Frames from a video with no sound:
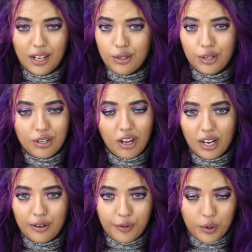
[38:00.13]
I could
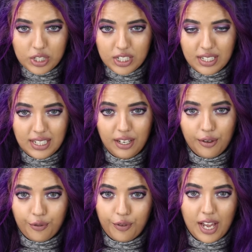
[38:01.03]
not,
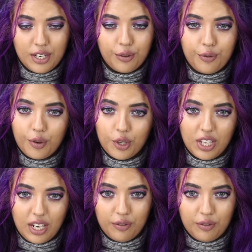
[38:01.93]
unfortunately, find further